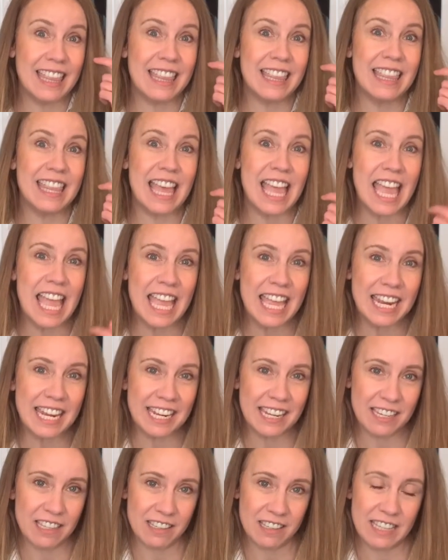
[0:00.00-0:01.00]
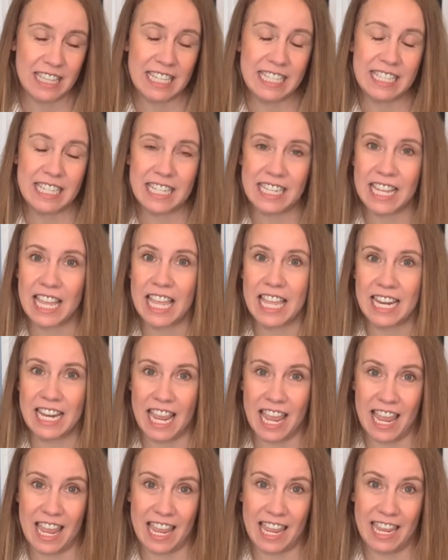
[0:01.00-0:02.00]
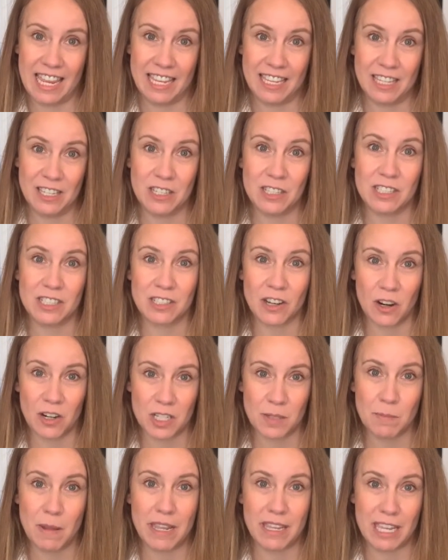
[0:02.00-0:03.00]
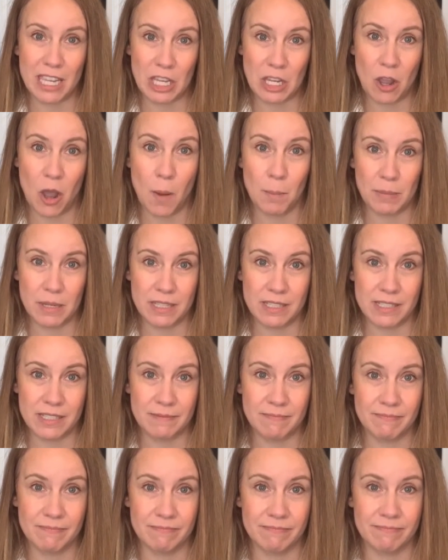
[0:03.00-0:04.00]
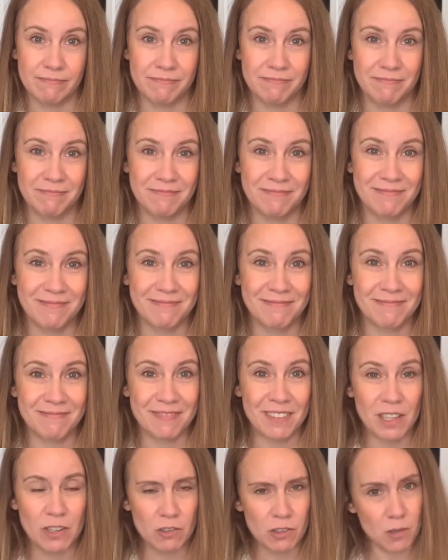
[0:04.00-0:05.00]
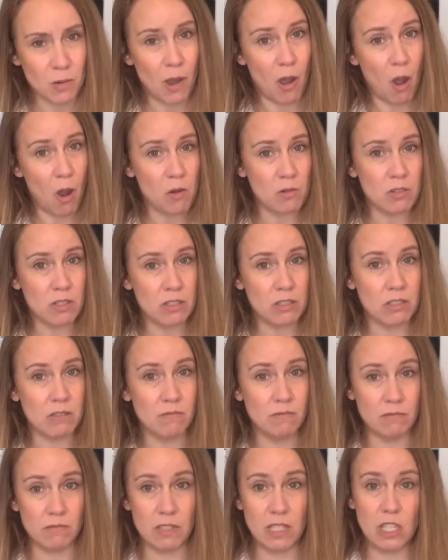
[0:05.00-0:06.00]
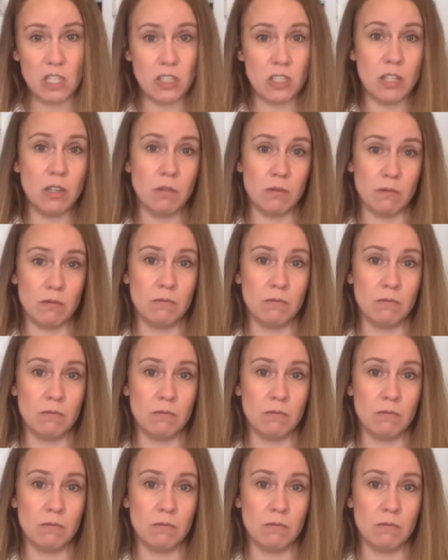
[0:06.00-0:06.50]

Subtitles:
then the DNA starts making copies. So a host is you,